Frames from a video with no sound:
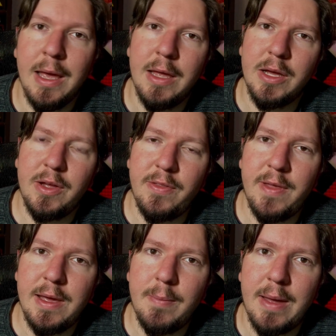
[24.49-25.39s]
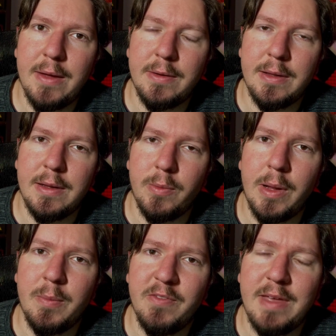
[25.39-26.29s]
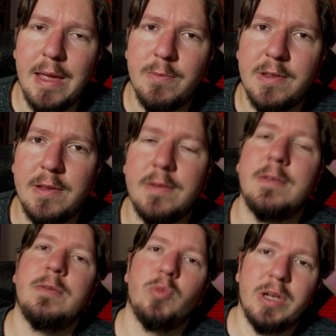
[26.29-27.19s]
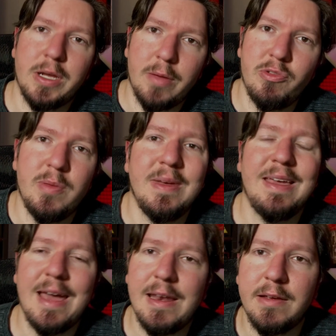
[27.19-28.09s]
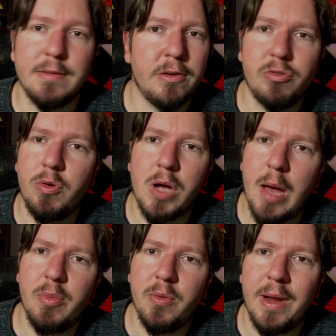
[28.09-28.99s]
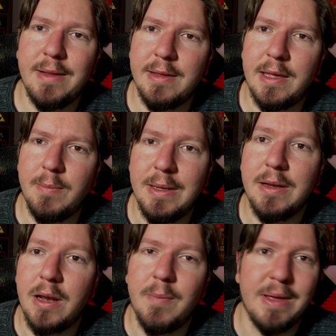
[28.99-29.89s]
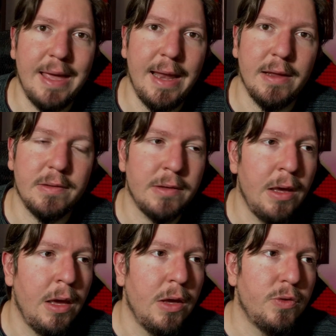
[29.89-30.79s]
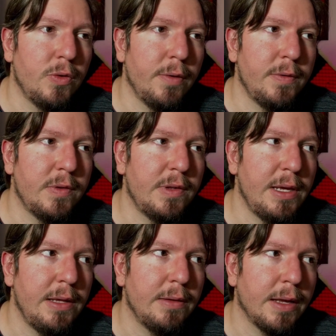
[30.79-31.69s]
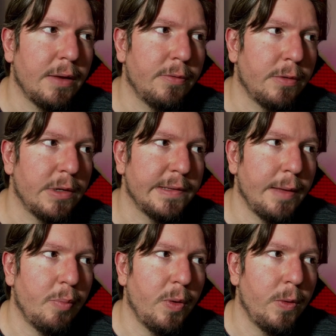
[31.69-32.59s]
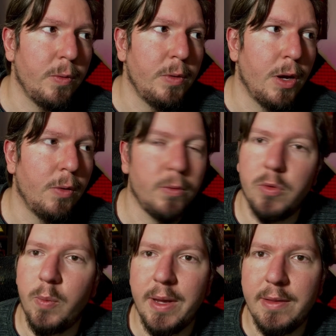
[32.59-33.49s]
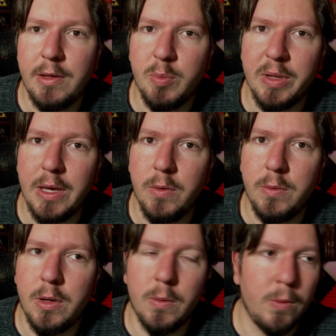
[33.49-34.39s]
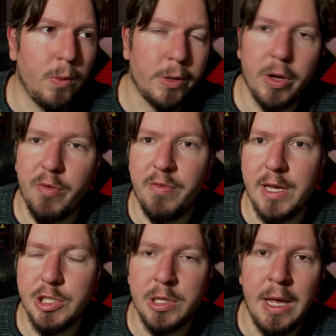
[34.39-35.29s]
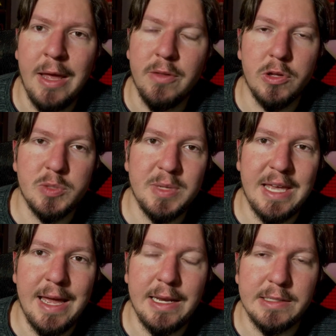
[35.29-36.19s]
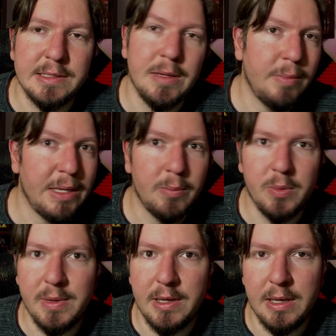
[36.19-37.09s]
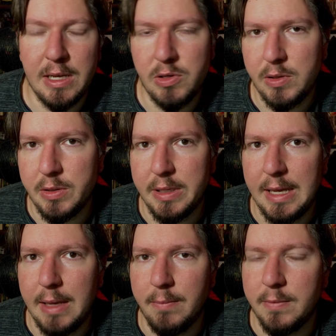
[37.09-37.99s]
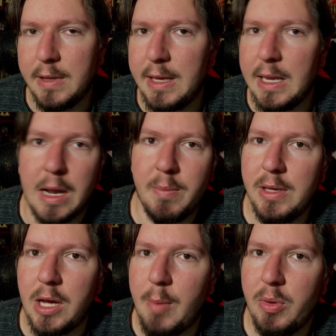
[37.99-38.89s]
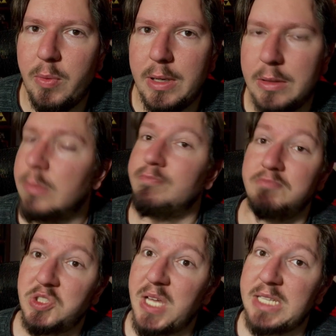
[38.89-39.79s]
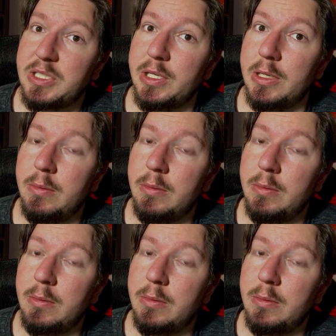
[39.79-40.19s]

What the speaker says: Good thing about the realm of games is when it comes to mechanics, there's no copyright that can be done on mechanics. So if you see, like, for example, Uno, the way that you play Uno or Go Fish, those mechanics can be implemented into your game. They cannot be copywritten. So that's good.